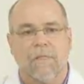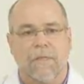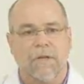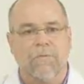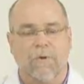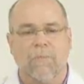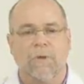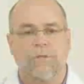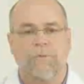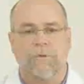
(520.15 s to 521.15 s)
Thank you very
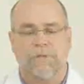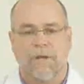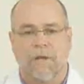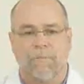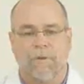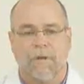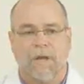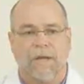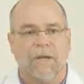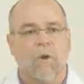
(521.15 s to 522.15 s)
much for your time,
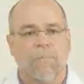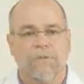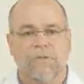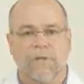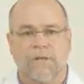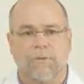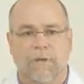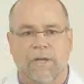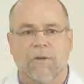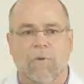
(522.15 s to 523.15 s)
and I hope this has answered
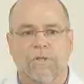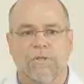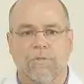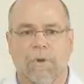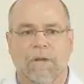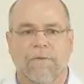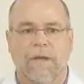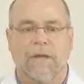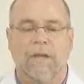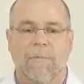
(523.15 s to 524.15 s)
any questions you might have
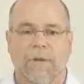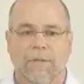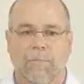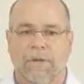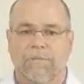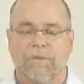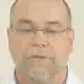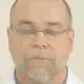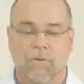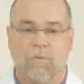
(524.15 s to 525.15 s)
had about the benefits
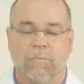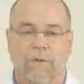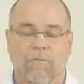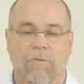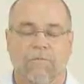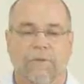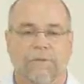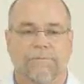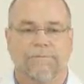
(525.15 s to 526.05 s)
of cool metal roofing.